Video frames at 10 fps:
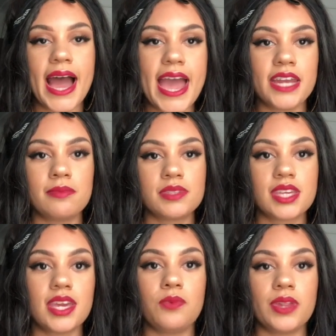items
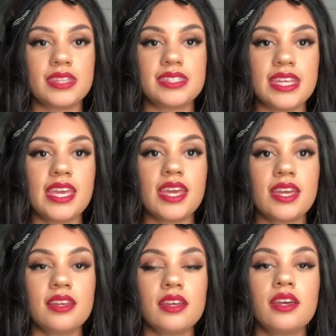can
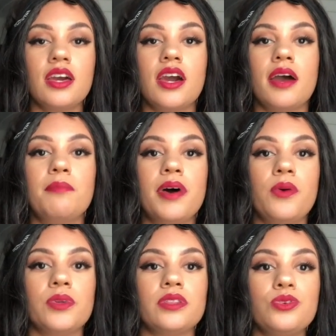withstand.
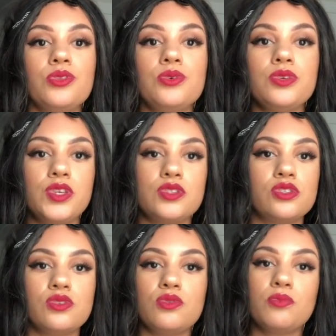But with Lulu, you
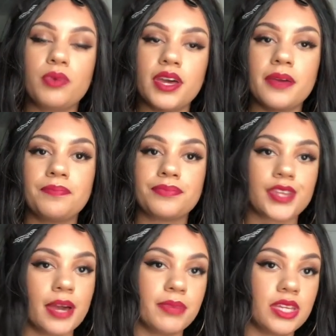do. But
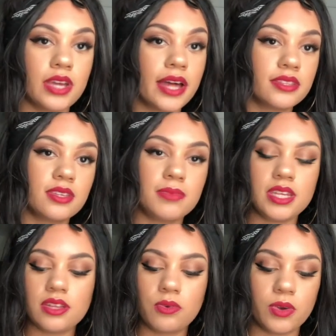I mean, to
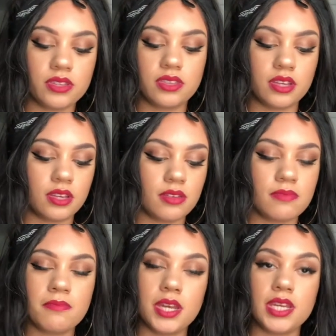me, they're worth
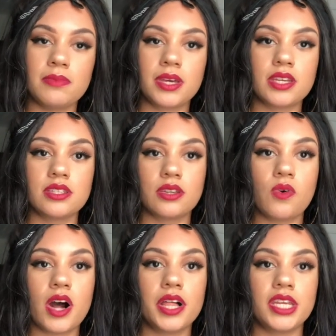the money because of the
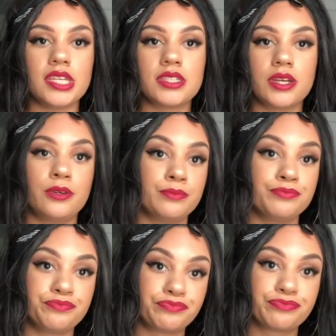quality. So
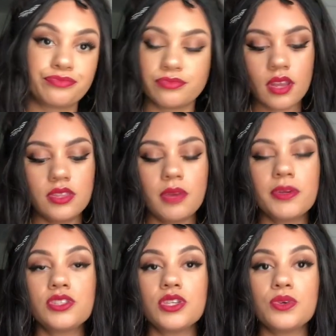
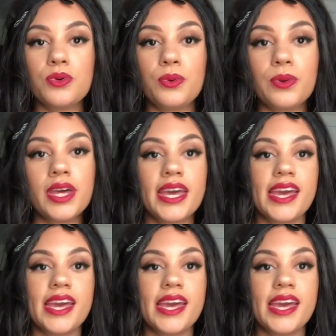number two